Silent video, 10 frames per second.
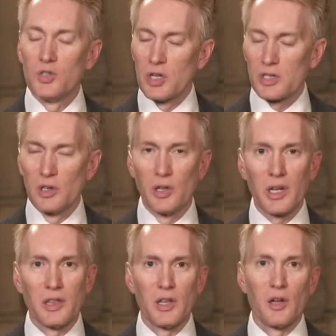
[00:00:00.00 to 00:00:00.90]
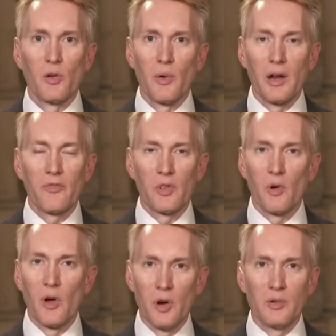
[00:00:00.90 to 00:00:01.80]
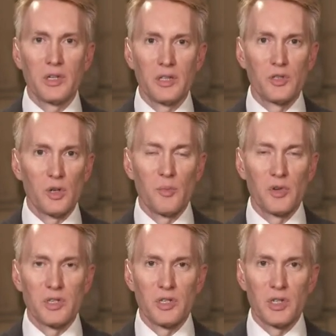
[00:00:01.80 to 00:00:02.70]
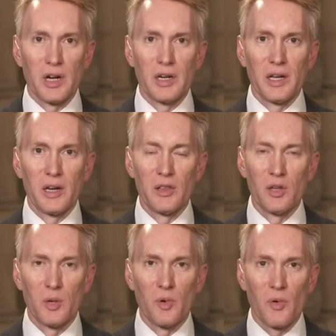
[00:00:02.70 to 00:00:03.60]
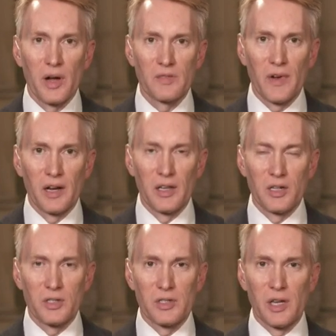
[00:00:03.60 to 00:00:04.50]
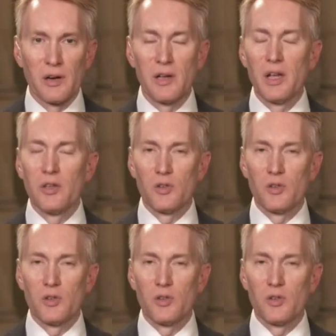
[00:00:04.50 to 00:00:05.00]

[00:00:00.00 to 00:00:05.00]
just looking the other way for their own consumers in China and the human rights violations there,